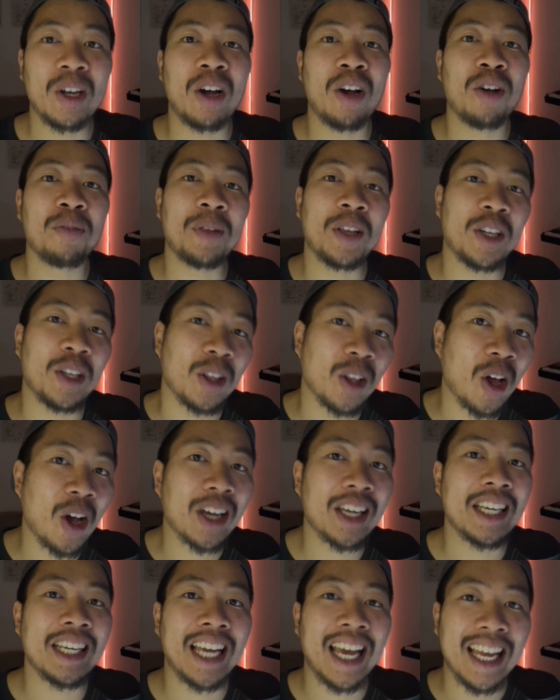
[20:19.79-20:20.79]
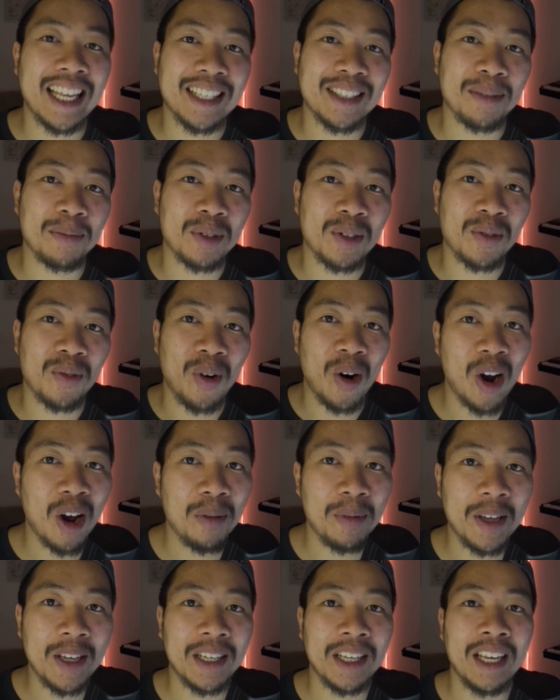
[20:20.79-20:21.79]
I hope that you're liking and
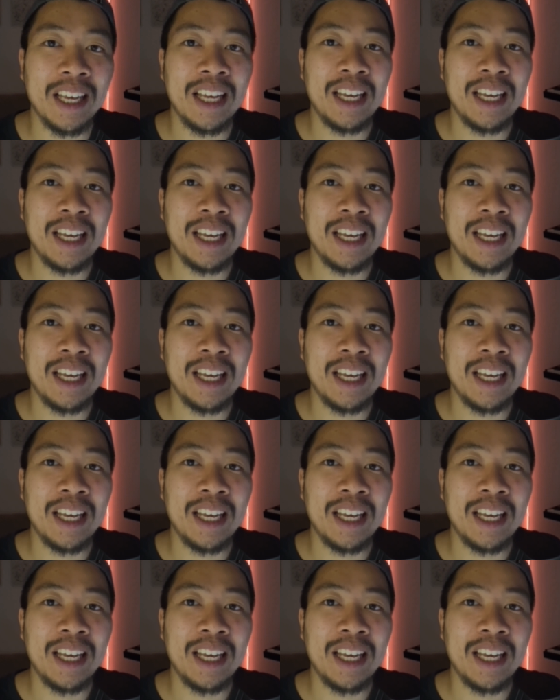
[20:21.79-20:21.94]
subscribing.